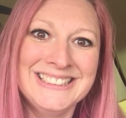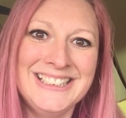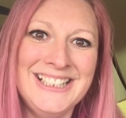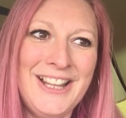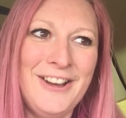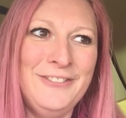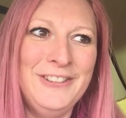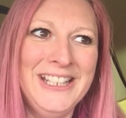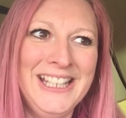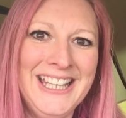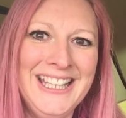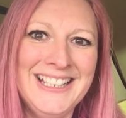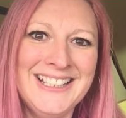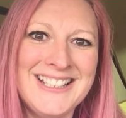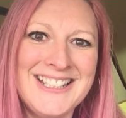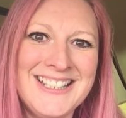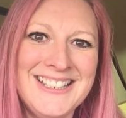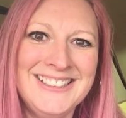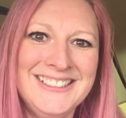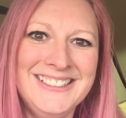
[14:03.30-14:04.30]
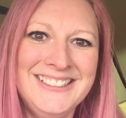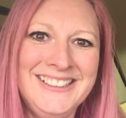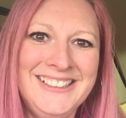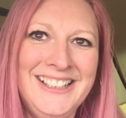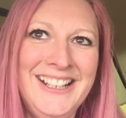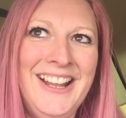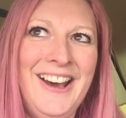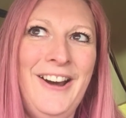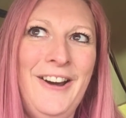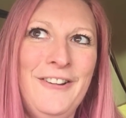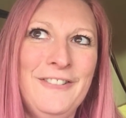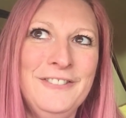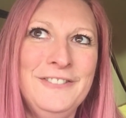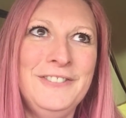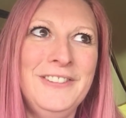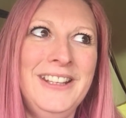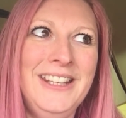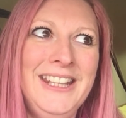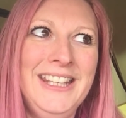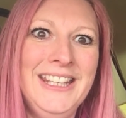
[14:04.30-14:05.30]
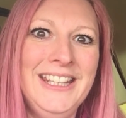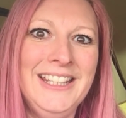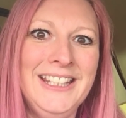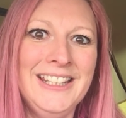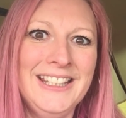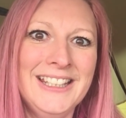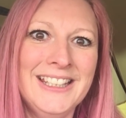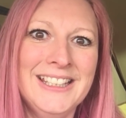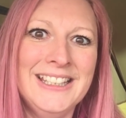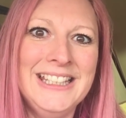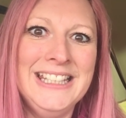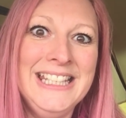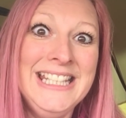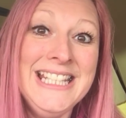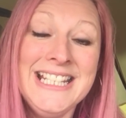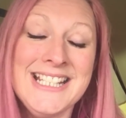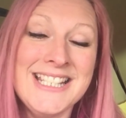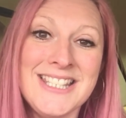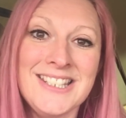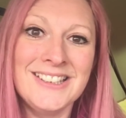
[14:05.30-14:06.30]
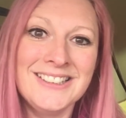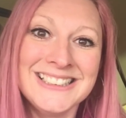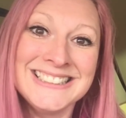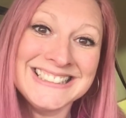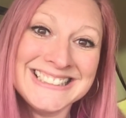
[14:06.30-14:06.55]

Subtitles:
Loving it. Loving it.